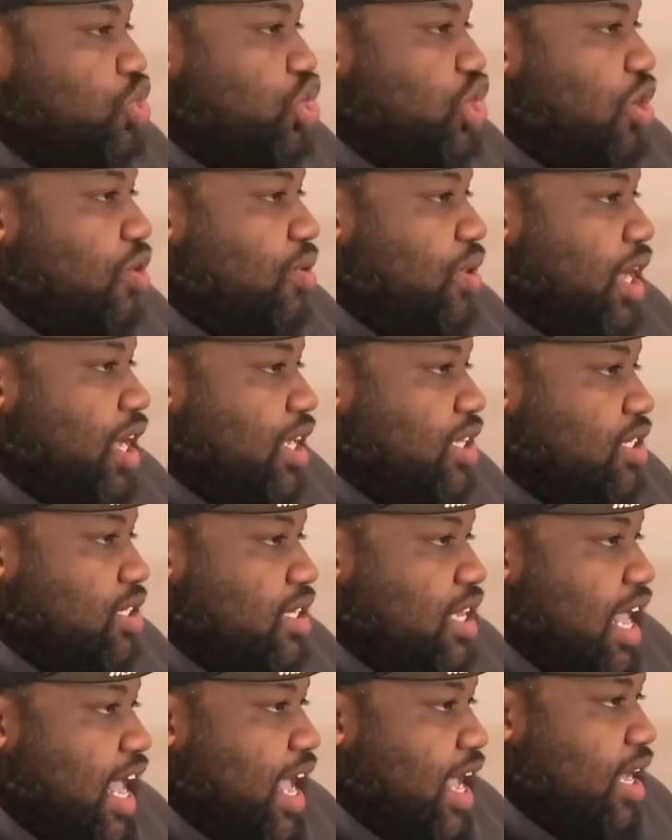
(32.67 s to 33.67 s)
showed us
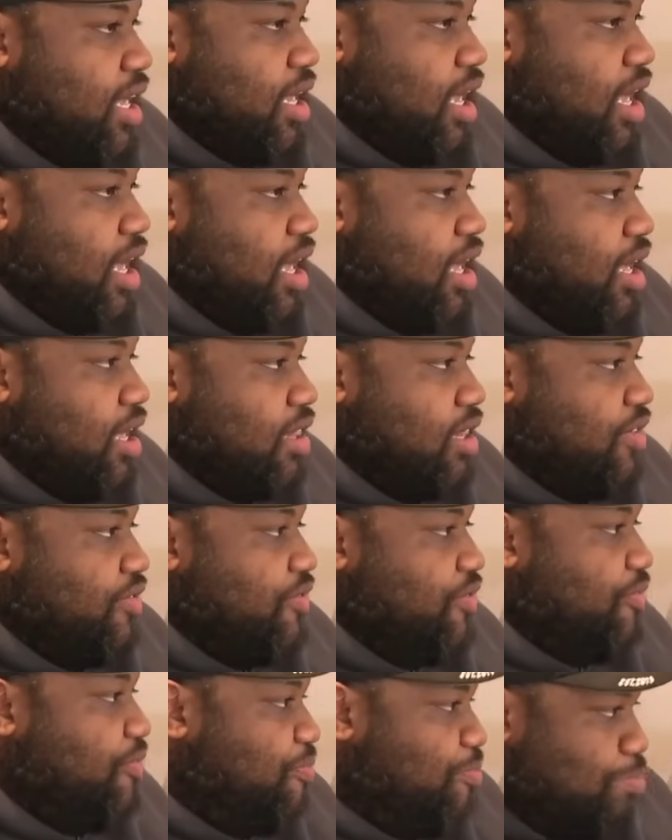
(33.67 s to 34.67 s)
that
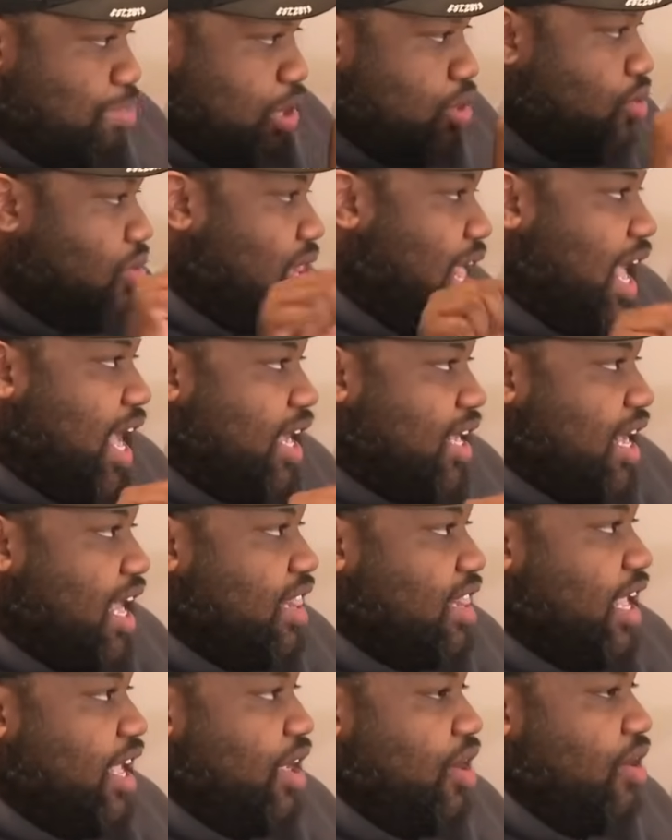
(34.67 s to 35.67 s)
the blue line
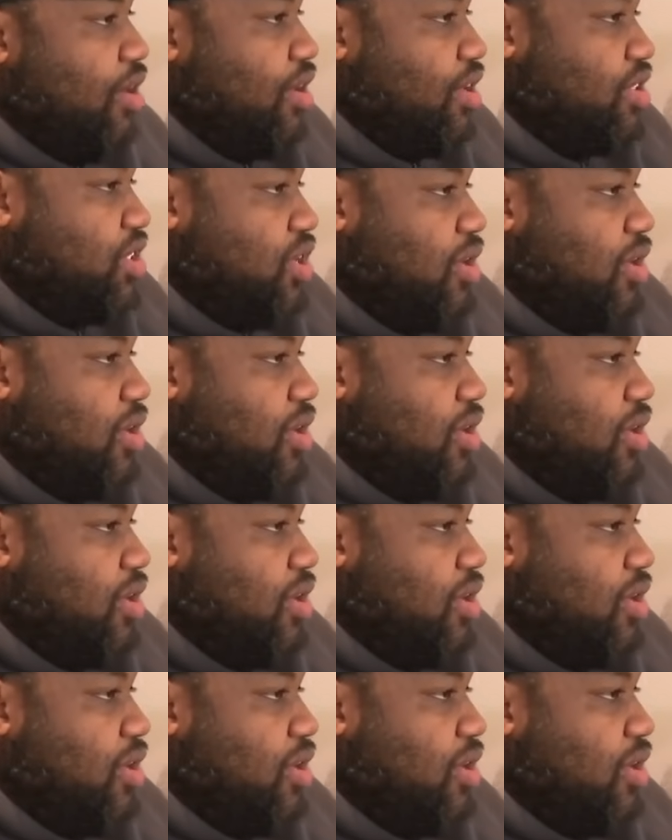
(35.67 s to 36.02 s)
that they all